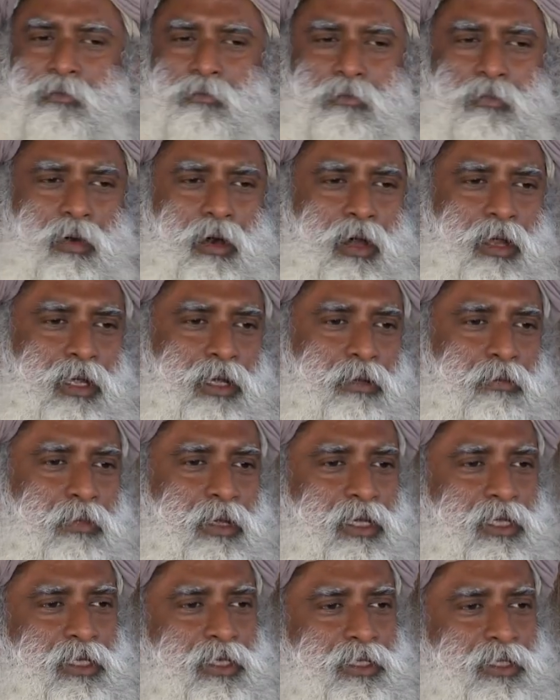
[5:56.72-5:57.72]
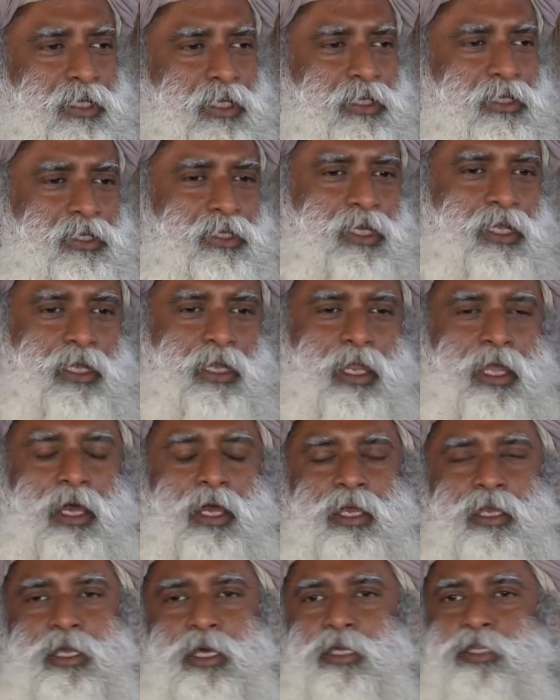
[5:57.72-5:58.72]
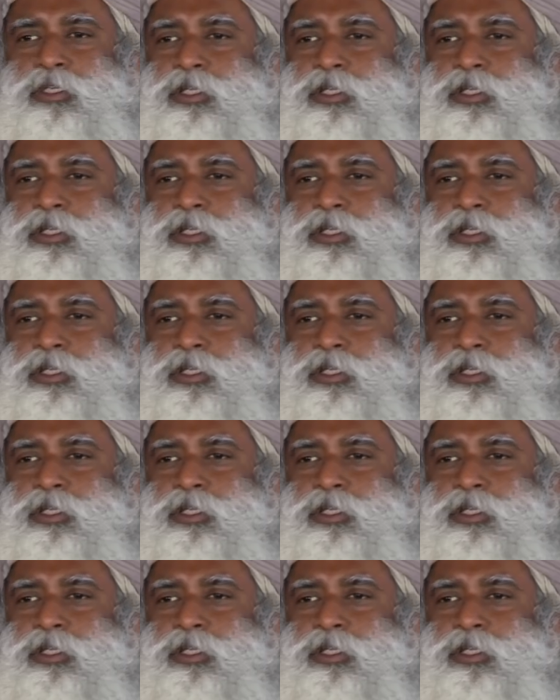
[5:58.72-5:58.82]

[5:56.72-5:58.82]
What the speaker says: Morning mist and sunlight, I